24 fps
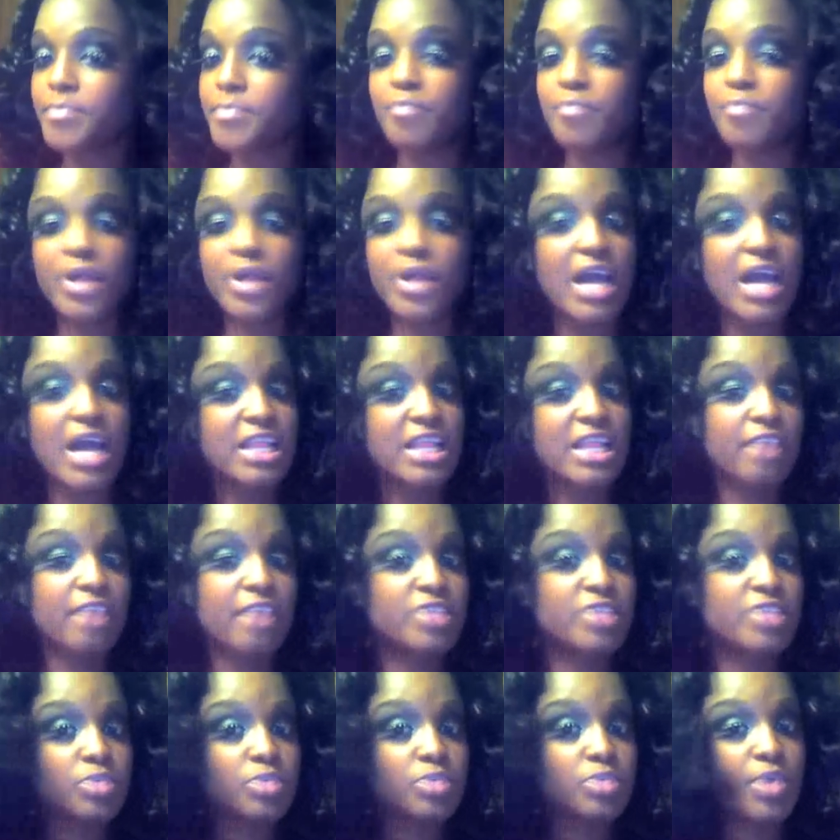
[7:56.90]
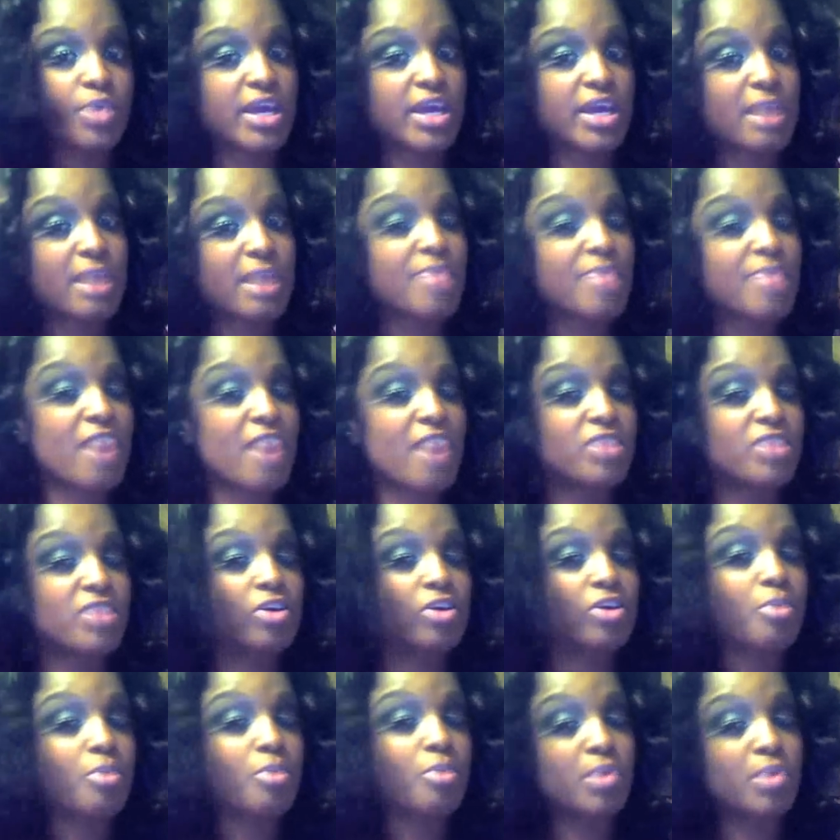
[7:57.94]
But I love this wig. I'm not really
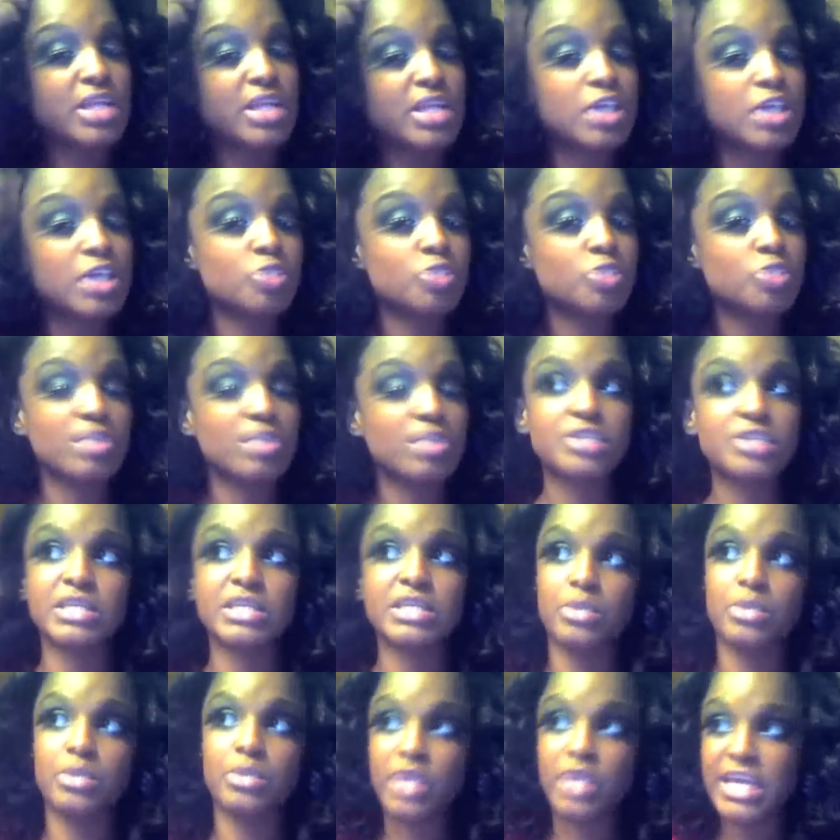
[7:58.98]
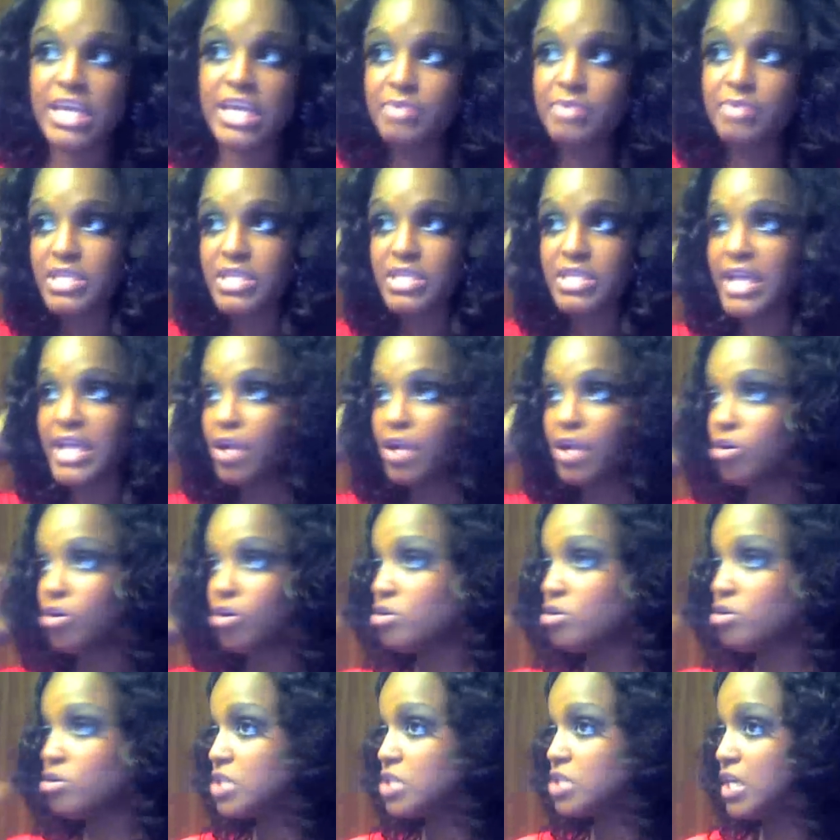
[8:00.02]
gonna pull it out too much because I want to keep the tight
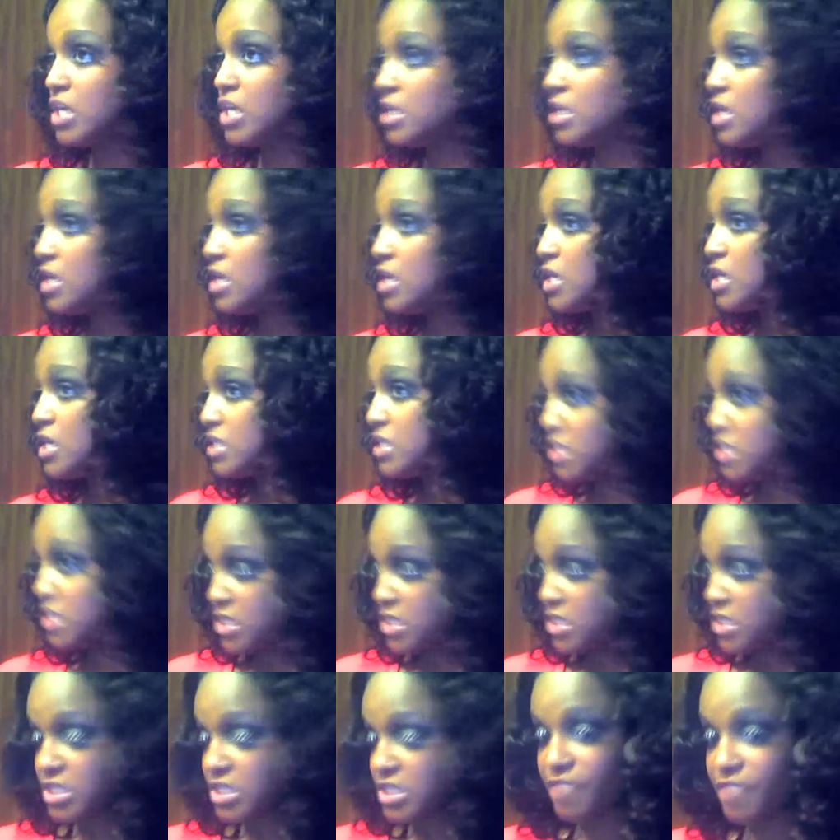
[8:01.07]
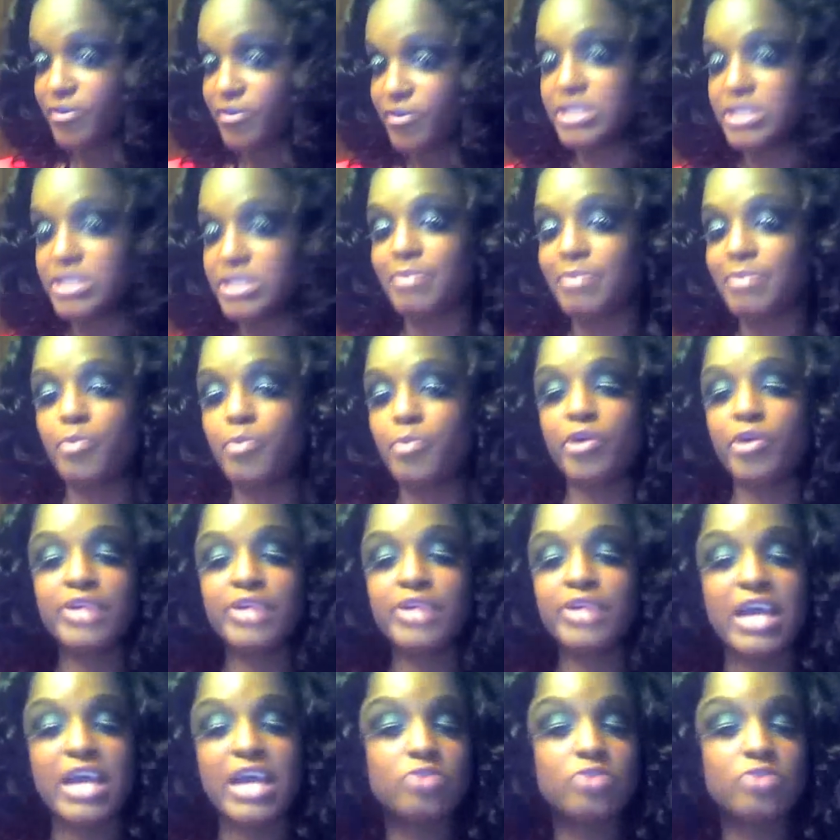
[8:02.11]
curls in. Since this is the first time I'm wearing it, I